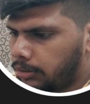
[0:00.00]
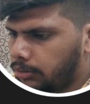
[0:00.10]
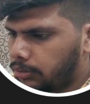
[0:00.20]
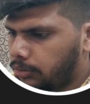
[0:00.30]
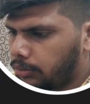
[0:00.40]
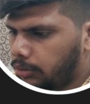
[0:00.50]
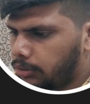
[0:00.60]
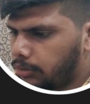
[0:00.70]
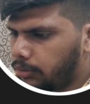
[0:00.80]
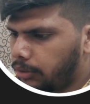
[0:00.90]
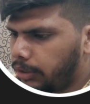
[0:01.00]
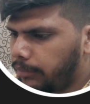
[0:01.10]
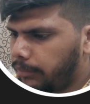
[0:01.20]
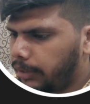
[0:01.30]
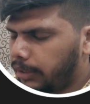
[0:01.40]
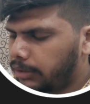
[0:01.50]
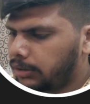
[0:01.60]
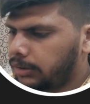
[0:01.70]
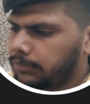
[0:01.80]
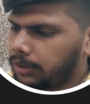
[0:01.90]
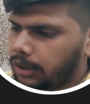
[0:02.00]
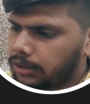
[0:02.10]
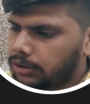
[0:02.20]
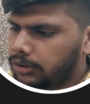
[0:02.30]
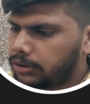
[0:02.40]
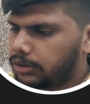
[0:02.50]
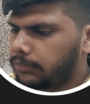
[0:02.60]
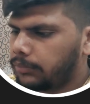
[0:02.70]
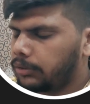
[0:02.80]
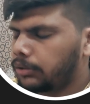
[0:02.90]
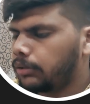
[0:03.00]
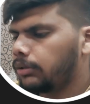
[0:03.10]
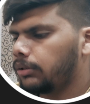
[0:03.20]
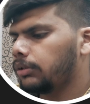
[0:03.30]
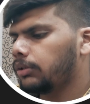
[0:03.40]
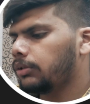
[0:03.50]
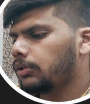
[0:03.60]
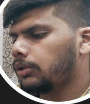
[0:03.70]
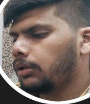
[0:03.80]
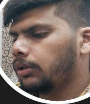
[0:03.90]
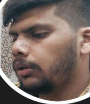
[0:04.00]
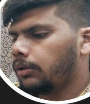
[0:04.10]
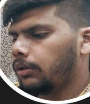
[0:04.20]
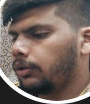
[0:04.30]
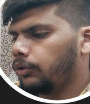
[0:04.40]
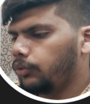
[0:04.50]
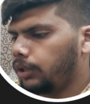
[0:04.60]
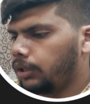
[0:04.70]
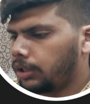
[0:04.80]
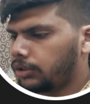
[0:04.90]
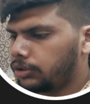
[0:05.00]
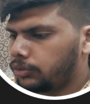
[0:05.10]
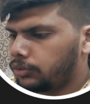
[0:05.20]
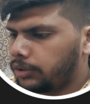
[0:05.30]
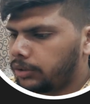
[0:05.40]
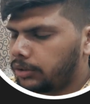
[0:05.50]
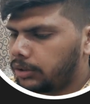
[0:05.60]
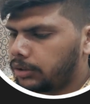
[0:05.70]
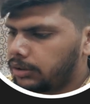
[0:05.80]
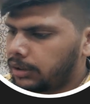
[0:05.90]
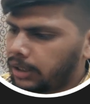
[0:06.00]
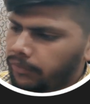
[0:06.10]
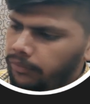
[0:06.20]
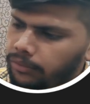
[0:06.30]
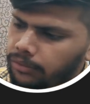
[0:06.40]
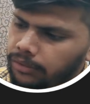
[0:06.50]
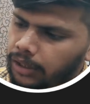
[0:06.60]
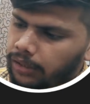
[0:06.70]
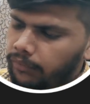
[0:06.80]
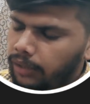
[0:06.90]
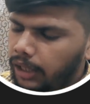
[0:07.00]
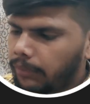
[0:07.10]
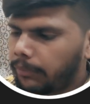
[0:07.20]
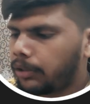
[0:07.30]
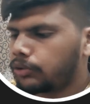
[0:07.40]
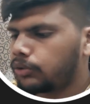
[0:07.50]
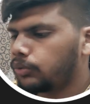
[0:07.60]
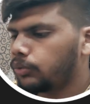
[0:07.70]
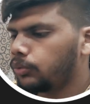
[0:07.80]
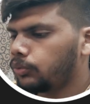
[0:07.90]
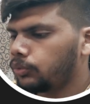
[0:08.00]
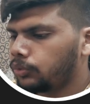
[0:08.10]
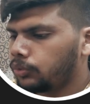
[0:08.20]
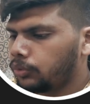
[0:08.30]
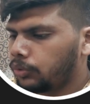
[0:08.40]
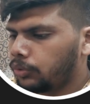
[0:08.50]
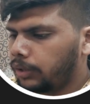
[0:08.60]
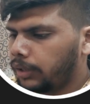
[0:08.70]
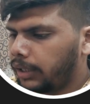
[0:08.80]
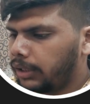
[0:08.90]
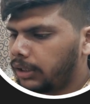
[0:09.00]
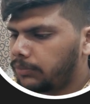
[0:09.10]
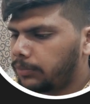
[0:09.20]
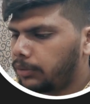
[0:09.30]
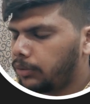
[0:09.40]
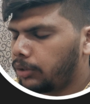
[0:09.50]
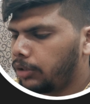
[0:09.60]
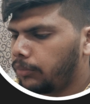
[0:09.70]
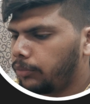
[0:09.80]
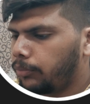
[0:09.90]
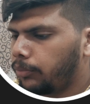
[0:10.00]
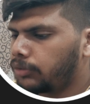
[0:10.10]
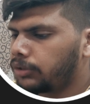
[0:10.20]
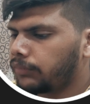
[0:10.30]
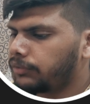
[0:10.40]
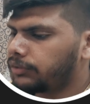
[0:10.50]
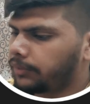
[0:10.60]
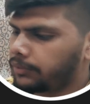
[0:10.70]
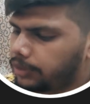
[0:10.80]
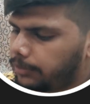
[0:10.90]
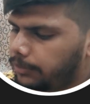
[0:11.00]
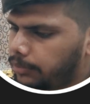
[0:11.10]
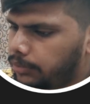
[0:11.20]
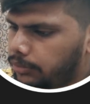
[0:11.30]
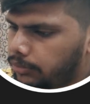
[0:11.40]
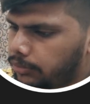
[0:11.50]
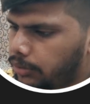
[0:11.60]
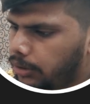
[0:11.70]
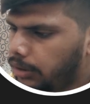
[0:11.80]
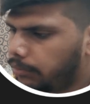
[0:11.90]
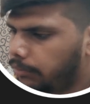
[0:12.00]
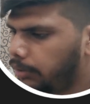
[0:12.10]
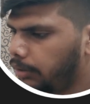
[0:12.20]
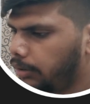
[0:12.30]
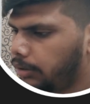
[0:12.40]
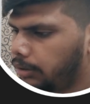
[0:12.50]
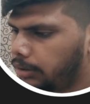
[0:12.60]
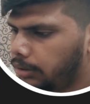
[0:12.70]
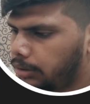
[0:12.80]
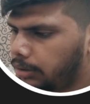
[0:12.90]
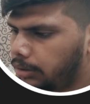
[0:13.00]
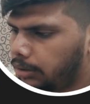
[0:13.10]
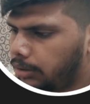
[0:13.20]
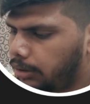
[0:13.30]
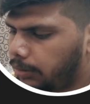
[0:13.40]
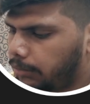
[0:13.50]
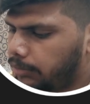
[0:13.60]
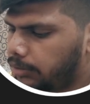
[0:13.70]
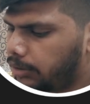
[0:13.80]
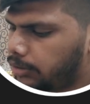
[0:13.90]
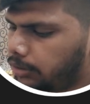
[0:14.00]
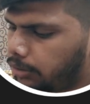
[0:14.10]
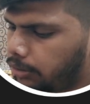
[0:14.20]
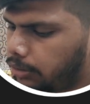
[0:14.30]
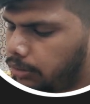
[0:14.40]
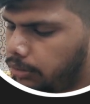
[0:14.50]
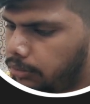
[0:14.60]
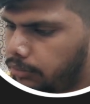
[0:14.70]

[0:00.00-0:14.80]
So also let me add some classes, some unique classes to this, that will help us to get this particular input box in our JavaScript. So let me name this as R,